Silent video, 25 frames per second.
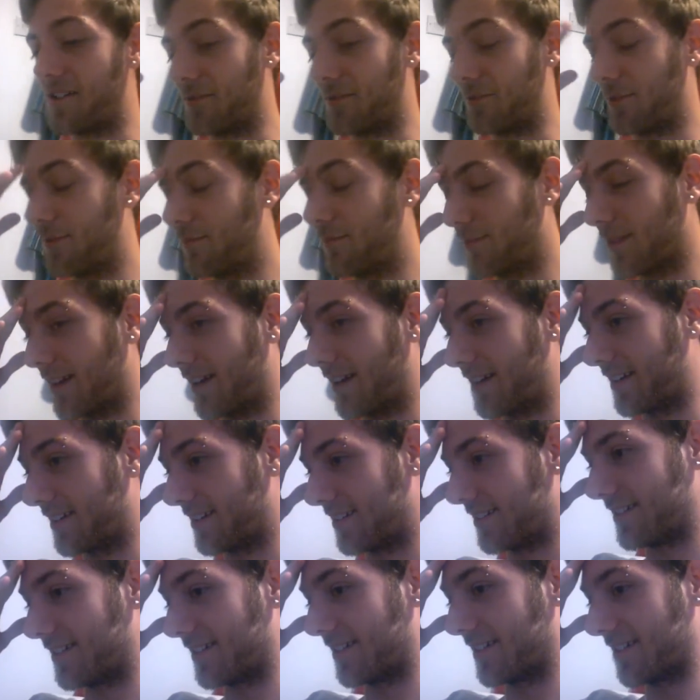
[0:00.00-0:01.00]
we've played
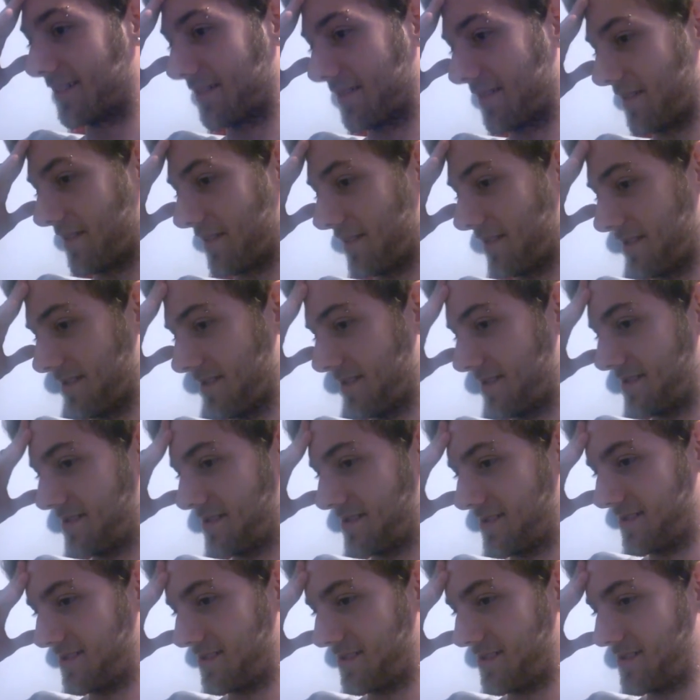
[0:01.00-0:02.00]
it like,
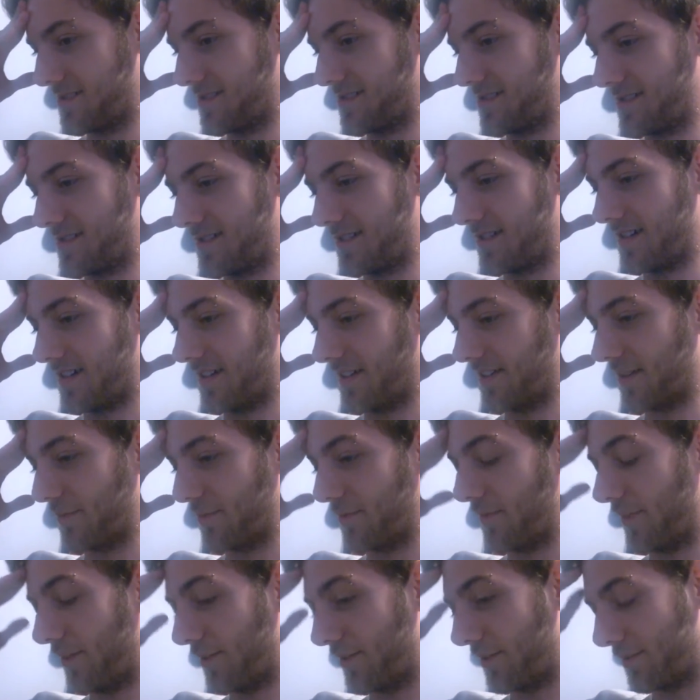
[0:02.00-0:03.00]
I think
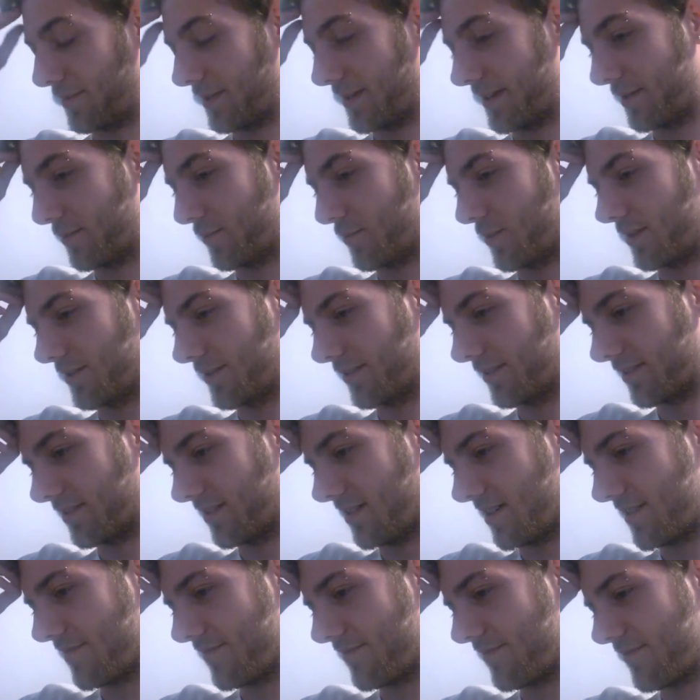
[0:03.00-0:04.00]
we've only played it once
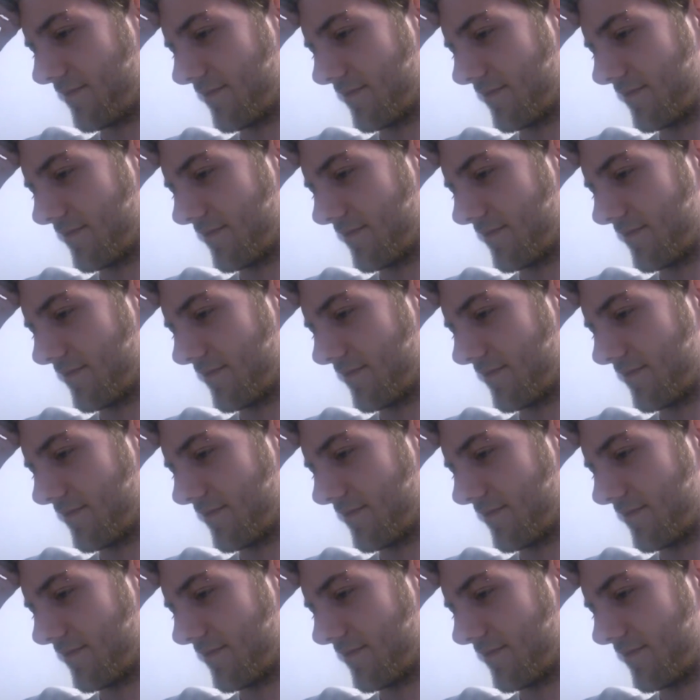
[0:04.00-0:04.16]
live,